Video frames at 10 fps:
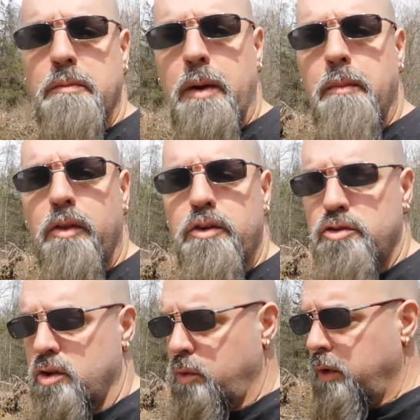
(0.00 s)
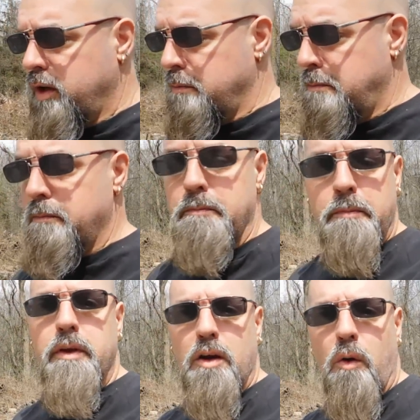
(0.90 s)
to my mother so that we could,
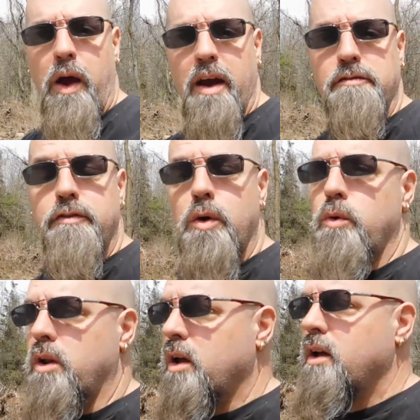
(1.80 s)
you know, have food.